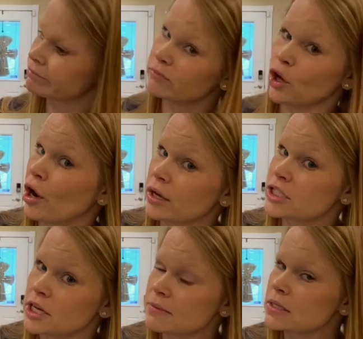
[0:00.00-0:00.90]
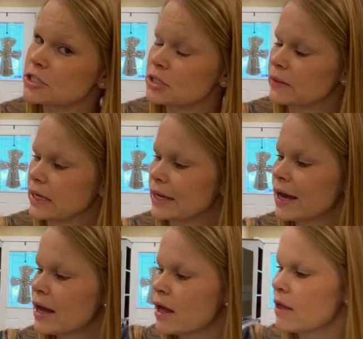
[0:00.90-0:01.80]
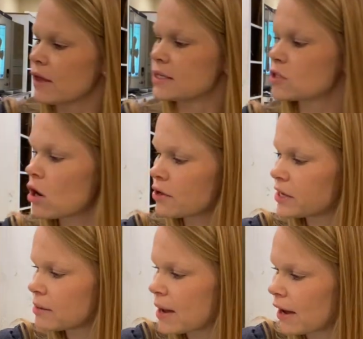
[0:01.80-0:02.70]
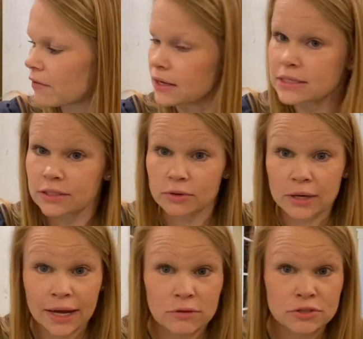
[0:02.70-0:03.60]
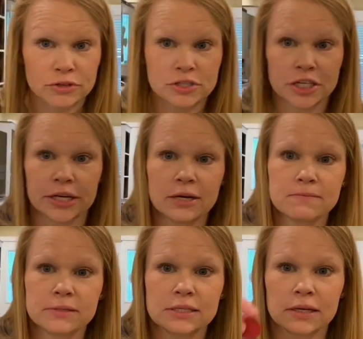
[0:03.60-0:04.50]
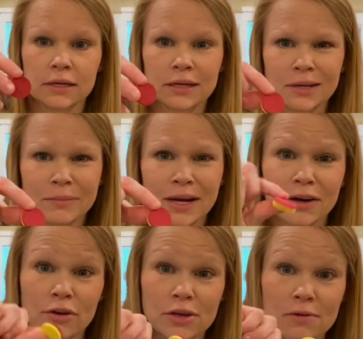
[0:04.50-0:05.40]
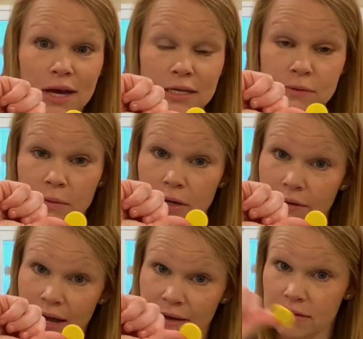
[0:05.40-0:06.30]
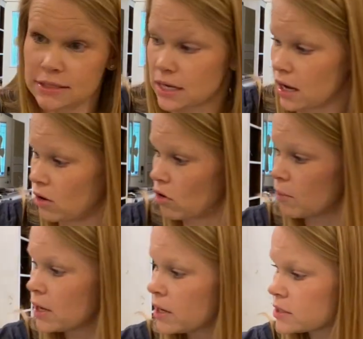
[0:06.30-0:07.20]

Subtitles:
Not chips that you eat. It's talking about these little counter chips. But I know you guys probably don't have these at home.